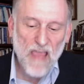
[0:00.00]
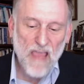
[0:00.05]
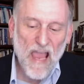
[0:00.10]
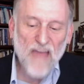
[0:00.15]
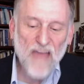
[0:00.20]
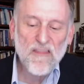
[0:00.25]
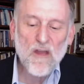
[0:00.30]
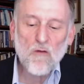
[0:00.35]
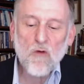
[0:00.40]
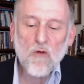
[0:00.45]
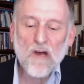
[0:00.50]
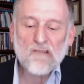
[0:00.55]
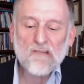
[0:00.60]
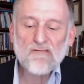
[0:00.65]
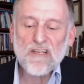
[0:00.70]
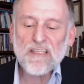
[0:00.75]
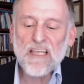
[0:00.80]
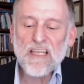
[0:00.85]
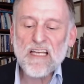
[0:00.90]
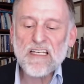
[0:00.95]
and they're
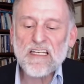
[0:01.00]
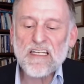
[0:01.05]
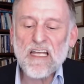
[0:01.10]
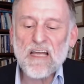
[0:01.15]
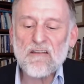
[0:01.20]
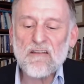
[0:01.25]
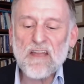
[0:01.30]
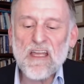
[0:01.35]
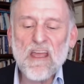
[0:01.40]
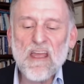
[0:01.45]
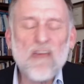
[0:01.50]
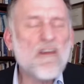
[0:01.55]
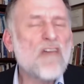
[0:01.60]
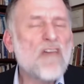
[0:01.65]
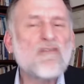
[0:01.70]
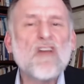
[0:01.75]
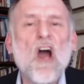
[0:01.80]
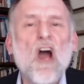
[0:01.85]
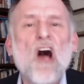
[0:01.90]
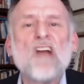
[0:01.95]
wondering that, that
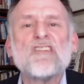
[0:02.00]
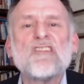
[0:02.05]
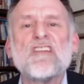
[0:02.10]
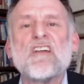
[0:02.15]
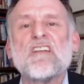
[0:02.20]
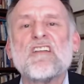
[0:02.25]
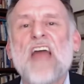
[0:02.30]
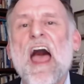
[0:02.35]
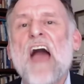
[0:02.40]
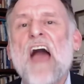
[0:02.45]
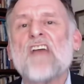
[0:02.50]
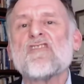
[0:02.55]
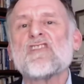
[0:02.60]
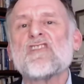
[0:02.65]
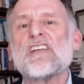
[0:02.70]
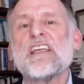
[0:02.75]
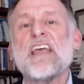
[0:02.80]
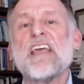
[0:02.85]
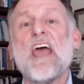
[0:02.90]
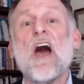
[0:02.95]
if God can
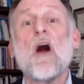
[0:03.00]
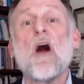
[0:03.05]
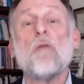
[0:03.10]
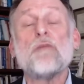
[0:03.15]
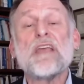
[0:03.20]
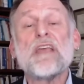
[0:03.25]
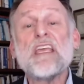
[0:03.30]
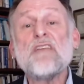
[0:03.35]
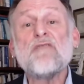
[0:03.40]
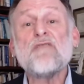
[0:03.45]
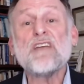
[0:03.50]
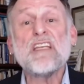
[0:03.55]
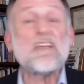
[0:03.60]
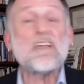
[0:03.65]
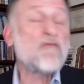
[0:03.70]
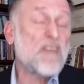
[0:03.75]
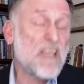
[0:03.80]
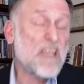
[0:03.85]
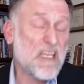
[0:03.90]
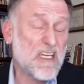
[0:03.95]
actually help, even if
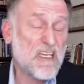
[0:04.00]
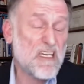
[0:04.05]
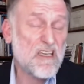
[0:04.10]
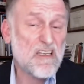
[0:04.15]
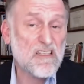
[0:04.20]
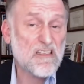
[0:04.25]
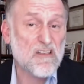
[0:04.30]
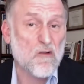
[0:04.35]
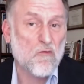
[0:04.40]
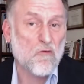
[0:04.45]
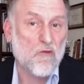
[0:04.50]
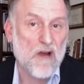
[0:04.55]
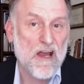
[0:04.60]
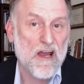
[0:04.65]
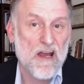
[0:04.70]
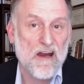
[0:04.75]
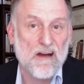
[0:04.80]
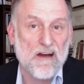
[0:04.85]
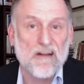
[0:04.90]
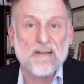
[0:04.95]
He is
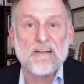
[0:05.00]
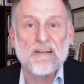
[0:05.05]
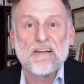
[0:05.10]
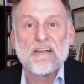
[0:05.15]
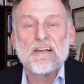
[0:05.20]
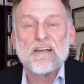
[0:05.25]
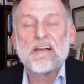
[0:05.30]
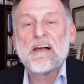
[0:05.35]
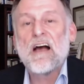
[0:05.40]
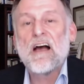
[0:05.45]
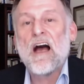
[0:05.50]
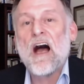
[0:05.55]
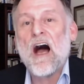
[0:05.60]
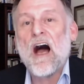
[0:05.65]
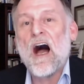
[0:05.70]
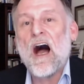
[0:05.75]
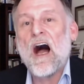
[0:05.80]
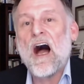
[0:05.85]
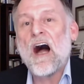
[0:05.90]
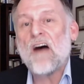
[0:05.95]
aware
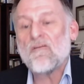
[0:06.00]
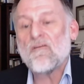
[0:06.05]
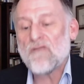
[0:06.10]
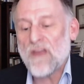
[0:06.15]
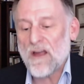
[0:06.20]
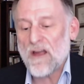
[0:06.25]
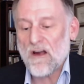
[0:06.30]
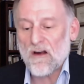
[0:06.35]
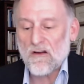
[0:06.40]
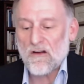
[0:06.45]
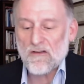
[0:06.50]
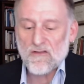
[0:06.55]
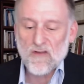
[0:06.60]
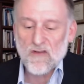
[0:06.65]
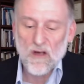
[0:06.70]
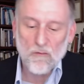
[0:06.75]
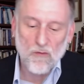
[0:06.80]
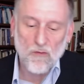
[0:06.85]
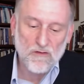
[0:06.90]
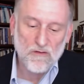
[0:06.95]
of their
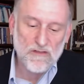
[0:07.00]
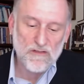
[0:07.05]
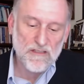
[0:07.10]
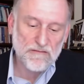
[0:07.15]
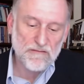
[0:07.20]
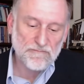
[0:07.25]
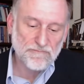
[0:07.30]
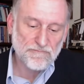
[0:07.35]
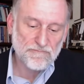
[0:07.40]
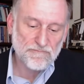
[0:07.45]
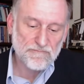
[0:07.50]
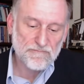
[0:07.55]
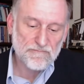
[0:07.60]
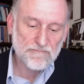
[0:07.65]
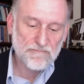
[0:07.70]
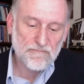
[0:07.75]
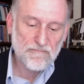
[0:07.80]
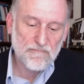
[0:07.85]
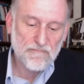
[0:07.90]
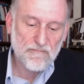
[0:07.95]
troubles.
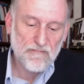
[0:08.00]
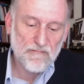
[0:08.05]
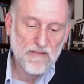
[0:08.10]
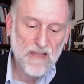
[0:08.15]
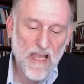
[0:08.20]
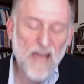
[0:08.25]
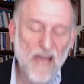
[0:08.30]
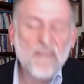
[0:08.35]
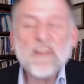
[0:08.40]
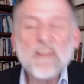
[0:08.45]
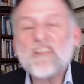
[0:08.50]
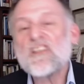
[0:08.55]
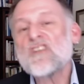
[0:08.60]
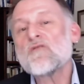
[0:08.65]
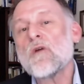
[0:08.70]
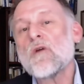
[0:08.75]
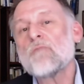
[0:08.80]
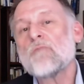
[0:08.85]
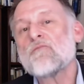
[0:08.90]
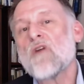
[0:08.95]
And this
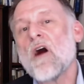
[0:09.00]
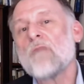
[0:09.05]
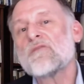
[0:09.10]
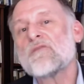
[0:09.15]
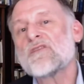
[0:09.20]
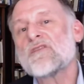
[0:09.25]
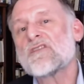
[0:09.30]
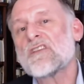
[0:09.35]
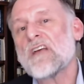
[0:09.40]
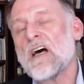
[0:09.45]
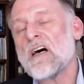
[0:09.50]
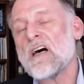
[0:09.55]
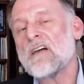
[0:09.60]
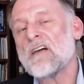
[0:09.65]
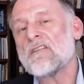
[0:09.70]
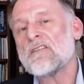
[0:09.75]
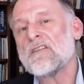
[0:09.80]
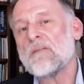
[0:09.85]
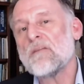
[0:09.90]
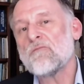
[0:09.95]
is what prompts
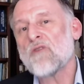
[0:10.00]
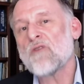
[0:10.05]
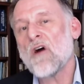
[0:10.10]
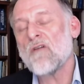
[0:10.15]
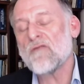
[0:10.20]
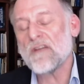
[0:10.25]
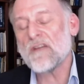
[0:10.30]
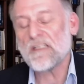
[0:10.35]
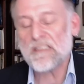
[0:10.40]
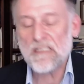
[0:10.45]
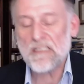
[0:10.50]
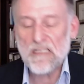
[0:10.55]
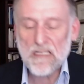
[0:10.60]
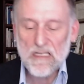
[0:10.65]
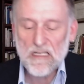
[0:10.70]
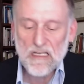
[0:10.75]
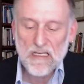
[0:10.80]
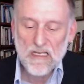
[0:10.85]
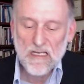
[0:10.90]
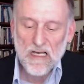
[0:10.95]
uh, the prophet
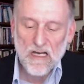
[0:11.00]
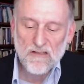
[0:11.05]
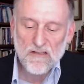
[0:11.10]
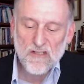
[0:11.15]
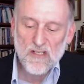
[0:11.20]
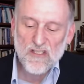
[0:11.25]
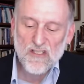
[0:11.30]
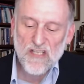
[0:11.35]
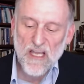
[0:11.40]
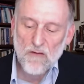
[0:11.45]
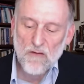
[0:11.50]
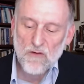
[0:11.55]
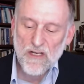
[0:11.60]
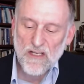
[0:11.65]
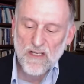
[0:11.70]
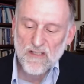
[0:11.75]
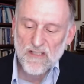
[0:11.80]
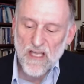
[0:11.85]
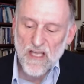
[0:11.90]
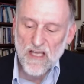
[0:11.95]
to say what
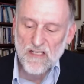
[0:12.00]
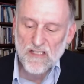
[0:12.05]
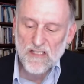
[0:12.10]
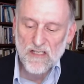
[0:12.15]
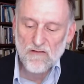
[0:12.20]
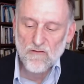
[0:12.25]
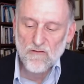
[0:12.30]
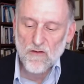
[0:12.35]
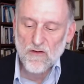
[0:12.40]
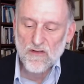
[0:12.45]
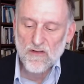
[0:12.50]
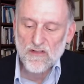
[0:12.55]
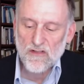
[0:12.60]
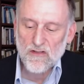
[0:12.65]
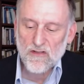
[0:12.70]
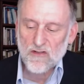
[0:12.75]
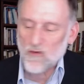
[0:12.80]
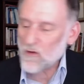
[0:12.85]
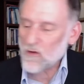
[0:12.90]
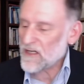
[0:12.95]
he says in verse
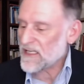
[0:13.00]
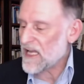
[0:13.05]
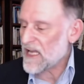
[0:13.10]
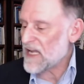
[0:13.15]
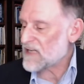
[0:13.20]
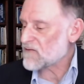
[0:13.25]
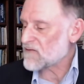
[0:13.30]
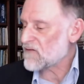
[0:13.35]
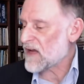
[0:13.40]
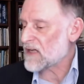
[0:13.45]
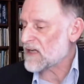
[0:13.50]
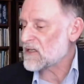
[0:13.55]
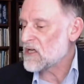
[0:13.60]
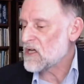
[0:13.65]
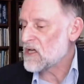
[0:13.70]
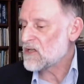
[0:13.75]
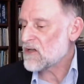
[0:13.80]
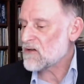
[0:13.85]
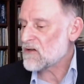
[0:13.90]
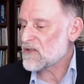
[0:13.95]
28. In fact,
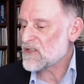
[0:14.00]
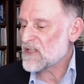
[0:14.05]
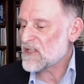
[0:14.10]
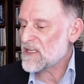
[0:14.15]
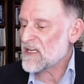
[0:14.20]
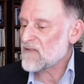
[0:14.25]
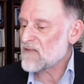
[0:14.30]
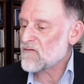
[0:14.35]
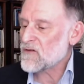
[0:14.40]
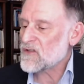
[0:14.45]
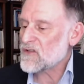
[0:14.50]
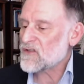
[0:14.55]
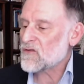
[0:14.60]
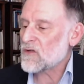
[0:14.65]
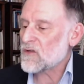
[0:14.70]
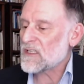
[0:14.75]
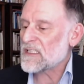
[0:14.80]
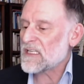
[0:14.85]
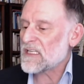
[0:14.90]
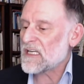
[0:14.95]
notice again verse
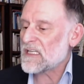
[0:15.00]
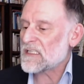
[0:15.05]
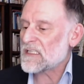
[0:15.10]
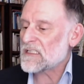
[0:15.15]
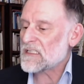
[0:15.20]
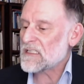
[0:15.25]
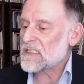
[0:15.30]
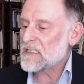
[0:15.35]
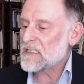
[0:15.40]
28.